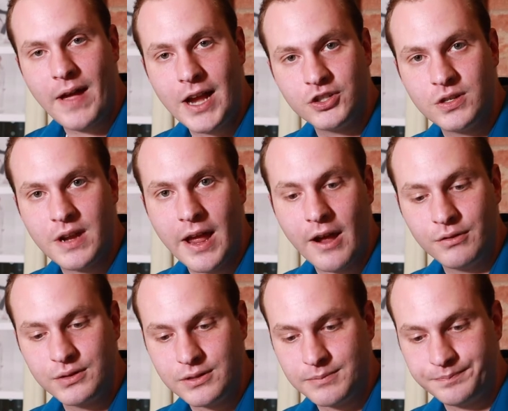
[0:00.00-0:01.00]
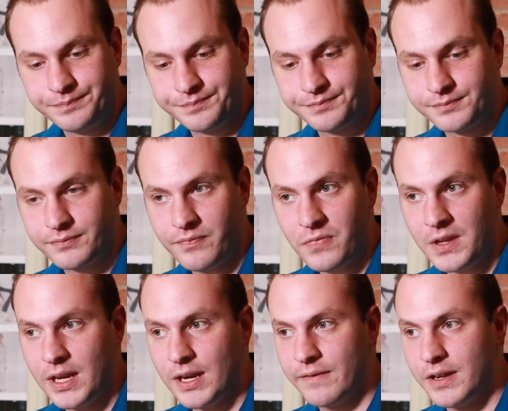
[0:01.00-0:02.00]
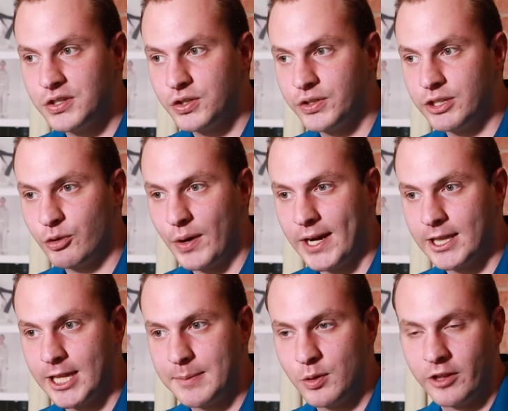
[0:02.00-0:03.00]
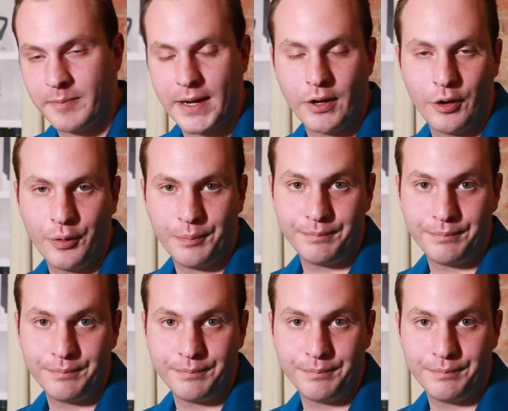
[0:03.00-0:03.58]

fashion house and eventually create a label of my own.